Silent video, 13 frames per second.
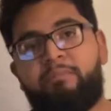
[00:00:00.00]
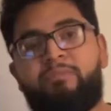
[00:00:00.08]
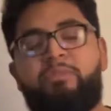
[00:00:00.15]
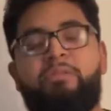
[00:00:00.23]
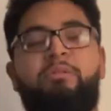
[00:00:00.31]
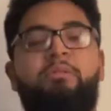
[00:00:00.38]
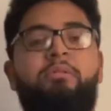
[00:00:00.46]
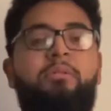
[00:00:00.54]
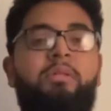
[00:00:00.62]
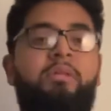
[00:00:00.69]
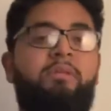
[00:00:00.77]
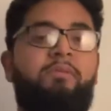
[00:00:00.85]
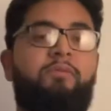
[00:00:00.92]
2,
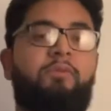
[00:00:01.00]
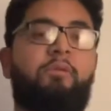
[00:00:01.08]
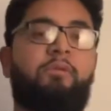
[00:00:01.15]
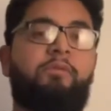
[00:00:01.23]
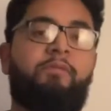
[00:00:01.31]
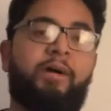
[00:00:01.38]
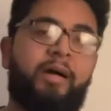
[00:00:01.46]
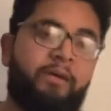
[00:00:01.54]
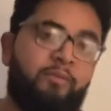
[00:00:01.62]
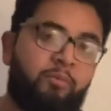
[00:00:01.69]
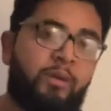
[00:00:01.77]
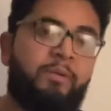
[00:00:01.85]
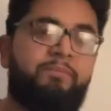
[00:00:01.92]
3, 4, 5.
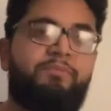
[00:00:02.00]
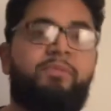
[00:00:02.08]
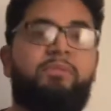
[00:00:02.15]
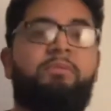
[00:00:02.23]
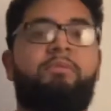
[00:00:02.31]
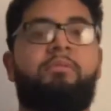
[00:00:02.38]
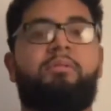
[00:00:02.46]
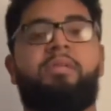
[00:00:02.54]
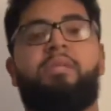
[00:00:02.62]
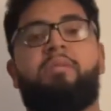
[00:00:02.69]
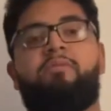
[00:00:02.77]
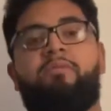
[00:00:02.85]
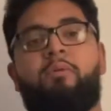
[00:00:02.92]
1, 2, 3,
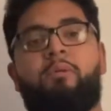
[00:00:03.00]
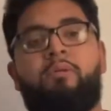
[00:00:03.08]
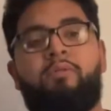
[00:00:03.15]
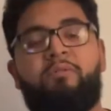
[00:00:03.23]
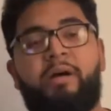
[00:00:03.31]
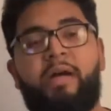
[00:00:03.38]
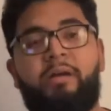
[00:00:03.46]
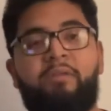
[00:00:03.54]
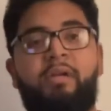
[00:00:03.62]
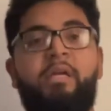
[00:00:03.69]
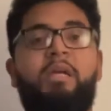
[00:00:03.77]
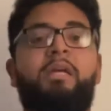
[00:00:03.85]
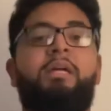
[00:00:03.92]
4, 5.
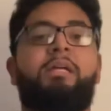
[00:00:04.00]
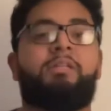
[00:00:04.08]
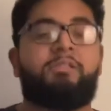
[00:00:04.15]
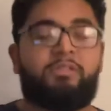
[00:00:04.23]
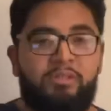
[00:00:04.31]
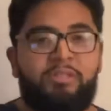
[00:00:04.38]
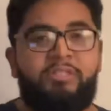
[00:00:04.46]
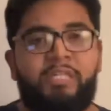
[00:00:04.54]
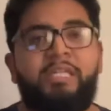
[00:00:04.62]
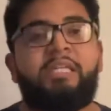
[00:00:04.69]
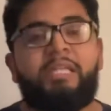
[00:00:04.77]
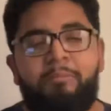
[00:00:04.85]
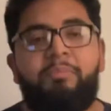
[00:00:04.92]
So the
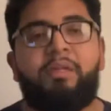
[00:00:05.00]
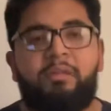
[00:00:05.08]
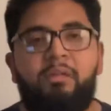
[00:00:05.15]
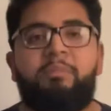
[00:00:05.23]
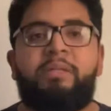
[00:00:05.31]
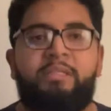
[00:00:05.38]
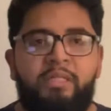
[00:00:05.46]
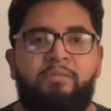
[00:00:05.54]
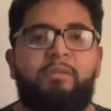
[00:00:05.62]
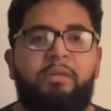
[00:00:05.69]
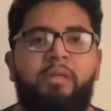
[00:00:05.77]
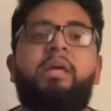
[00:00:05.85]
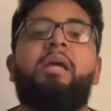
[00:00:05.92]
sticking can be a little bit
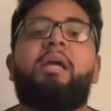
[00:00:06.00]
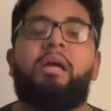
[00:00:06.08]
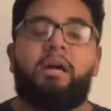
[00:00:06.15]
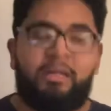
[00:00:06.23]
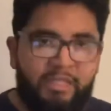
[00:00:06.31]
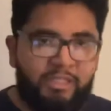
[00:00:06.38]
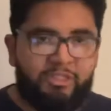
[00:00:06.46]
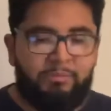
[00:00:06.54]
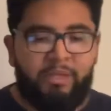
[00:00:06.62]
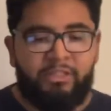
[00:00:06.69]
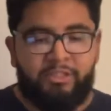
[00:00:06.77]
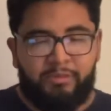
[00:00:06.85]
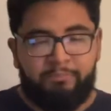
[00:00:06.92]
different on each
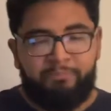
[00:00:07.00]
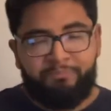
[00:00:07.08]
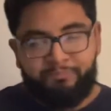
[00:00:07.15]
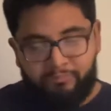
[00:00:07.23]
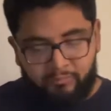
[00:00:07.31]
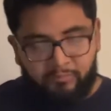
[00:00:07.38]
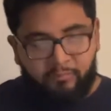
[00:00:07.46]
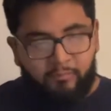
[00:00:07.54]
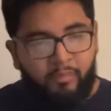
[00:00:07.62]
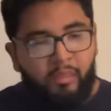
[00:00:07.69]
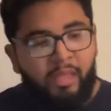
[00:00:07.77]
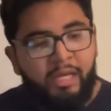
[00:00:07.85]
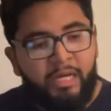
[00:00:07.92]
measure.
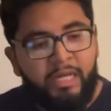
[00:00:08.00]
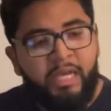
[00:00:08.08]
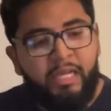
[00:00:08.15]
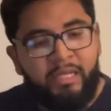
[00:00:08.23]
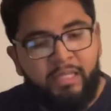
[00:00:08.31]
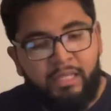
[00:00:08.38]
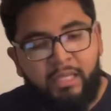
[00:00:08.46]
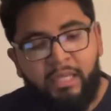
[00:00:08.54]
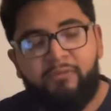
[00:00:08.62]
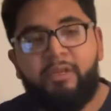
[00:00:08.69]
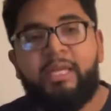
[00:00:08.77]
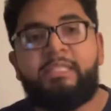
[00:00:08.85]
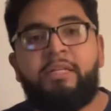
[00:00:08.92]
Again, if
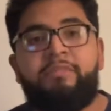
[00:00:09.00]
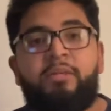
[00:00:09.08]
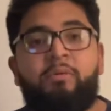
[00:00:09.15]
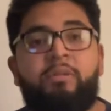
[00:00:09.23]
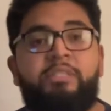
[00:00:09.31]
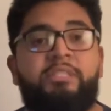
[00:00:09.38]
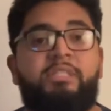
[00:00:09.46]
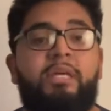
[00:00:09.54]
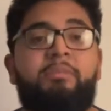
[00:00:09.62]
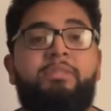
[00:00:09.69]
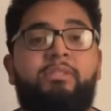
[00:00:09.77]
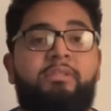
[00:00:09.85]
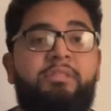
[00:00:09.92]
you guys have any questions,
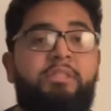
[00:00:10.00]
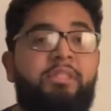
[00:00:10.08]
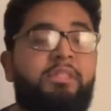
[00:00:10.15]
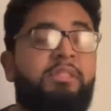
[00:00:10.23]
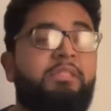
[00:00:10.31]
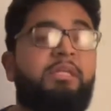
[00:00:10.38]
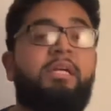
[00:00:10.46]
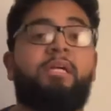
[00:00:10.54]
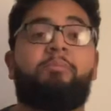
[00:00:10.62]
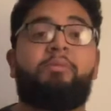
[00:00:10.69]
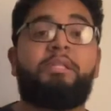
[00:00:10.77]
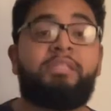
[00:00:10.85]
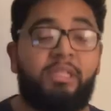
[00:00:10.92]
comments, or concerns,
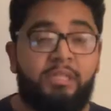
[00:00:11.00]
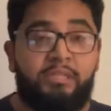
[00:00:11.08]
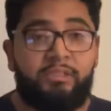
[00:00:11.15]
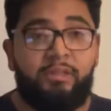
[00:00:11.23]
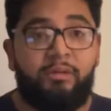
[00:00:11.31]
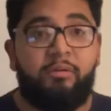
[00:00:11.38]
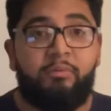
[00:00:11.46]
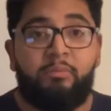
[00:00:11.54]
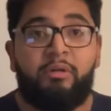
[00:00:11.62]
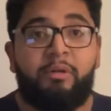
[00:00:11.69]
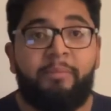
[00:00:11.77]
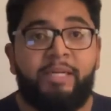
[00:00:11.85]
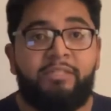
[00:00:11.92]
please let us know and we'll get
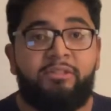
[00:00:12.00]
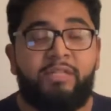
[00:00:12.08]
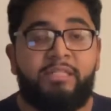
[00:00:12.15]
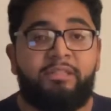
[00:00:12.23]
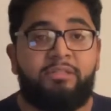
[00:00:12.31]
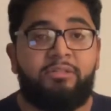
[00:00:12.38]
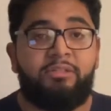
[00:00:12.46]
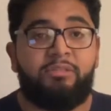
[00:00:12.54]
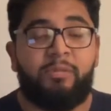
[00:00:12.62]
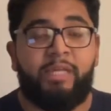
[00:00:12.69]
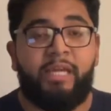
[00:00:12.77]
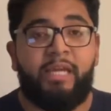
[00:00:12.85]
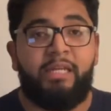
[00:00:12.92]
back to you guys as soon as we
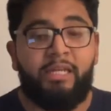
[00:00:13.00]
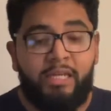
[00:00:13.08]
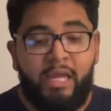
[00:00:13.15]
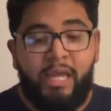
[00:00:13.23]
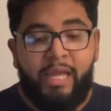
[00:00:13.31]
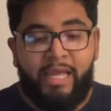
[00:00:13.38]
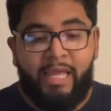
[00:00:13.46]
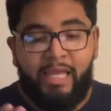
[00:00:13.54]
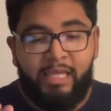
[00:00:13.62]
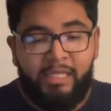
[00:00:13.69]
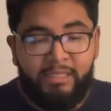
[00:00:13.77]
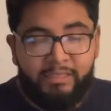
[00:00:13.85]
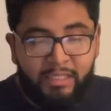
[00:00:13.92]
can.
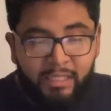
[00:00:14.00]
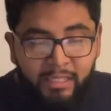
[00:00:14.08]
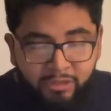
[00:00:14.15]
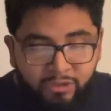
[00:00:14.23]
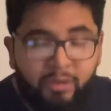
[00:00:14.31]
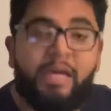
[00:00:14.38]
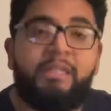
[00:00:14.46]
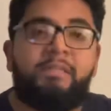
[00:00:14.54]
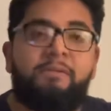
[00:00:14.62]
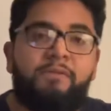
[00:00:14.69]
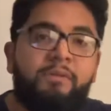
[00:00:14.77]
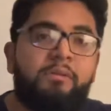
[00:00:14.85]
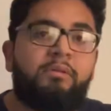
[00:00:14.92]
And try to
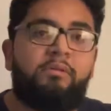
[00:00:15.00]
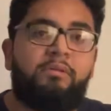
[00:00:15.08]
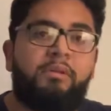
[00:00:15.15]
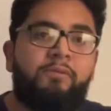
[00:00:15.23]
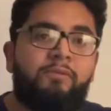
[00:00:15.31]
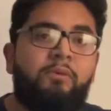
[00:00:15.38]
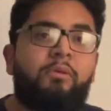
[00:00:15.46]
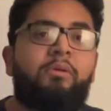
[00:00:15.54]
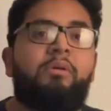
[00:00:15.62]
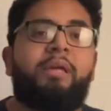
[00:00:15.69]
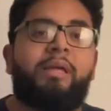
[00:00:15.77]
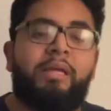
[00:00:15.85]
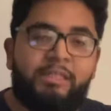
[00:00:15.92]
feel the 3-4
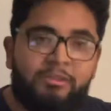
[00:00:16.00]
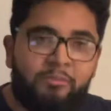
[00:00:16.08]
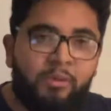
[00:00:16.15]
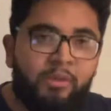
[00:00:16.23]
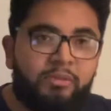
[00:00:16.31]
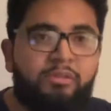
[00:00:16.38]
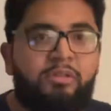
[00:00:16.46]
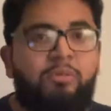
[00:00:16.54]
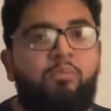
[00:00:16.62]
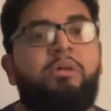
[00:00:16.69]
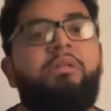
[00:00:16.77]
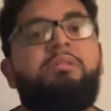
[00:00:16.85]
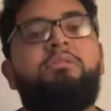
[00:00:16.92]
as a waltz.
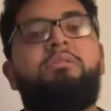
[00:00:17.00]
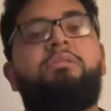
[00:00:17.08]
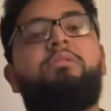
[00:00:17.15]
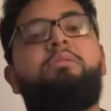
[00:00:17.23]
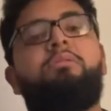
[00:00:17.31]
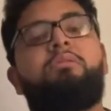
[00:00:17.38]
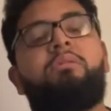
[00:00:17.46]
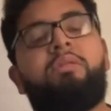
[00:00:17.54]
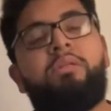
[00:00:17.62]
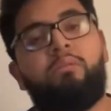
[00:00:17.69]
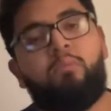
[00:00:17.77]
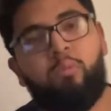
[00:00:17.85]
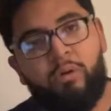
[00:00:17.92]
1, 2, 3,
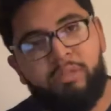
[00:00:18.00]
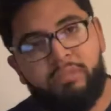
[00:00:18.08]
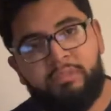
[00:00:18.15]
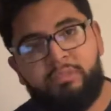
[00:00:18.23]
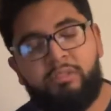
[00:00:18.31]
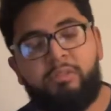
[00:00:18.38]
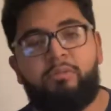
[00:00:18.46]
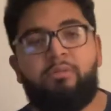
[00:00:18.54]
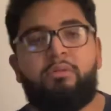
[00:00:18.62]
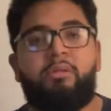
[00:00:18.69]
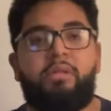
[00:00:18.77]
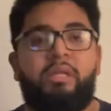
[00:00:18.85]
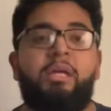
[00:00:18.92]
1, 2,
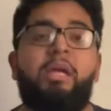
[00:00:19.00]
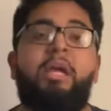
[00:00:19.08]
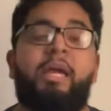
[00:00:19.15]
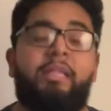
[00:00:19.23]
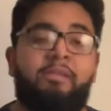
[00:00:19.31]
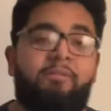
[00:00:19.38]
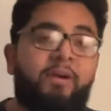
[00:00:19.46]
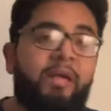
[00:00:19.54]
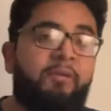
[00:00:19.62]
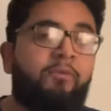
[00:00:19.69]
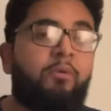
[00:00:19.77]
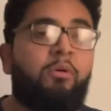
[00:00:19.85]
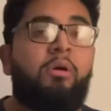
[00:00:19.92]
3. And the
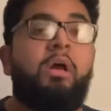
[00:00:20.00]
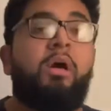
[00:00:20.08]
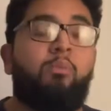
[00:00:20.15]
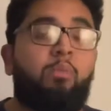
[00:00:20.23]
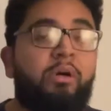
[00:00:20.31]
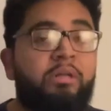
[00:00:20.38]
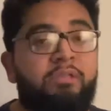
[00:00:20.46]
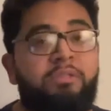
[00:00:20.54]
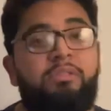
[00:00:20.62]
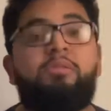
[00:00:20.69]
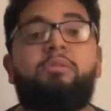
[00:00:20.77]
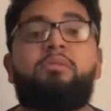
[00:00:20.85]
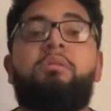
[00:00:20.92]
5-4, 1,
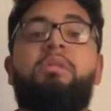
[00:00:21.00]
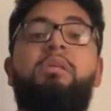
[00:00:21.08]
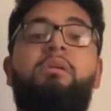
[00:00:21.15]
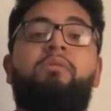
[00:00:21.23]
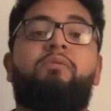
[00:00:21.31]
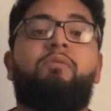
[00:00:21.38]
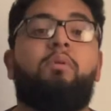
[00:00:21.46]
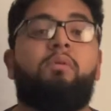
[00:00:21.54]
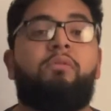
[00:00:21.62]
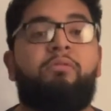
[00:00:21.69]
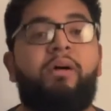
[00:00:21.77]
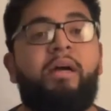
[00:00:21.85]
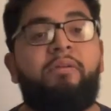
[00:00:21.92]
2, 3, 4,
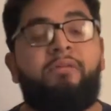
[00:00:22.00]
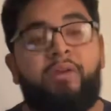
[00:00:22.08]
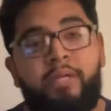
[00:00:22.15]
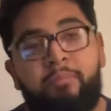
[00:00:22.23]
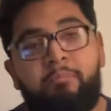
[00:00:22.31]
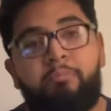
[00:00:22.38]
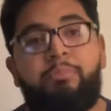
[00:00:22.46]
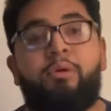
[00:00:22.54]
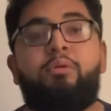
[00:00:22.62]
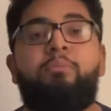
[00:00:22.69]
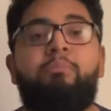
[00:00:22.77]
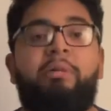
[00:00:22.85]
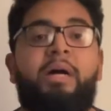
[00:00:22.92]
5,
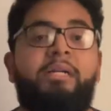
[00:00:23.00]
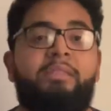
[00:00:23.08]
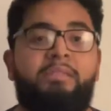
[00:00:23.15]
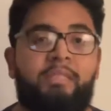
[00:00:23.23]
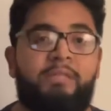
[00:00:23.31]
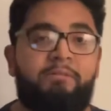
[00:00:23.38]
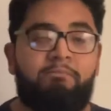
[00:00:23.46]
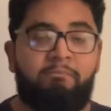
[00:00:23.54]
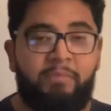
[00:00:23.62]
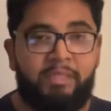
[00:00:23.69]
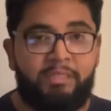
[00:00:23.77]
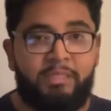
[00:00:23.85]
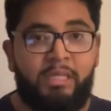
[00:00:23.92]

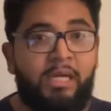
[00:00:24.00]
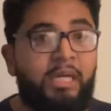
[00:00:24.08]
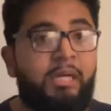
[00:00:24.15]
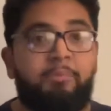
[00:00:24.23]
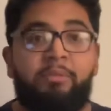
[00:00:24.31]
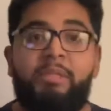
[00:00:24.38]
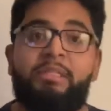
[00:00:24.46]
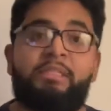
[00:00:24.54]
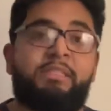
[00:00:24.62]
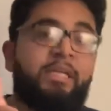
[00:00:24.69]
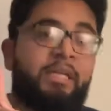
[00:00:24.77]
hippopotamus. Please